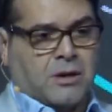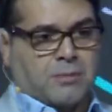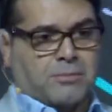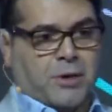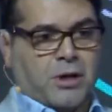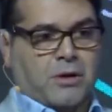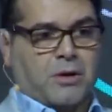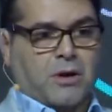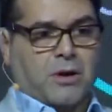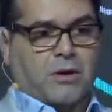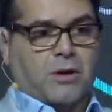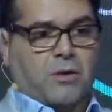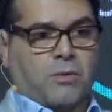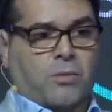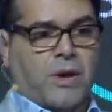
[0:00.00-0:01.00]
But
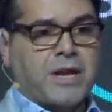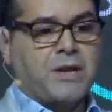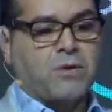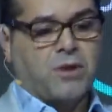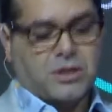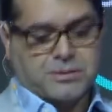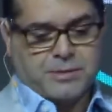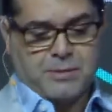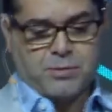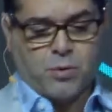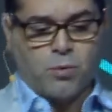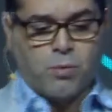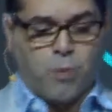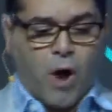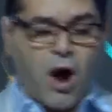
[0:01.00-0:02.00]
when you ask
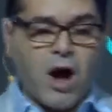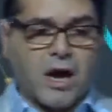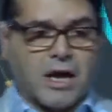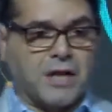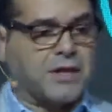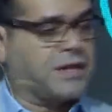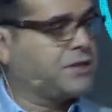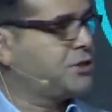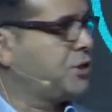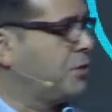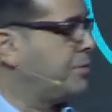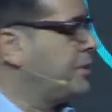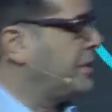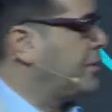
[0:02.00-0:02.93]
people why they shop in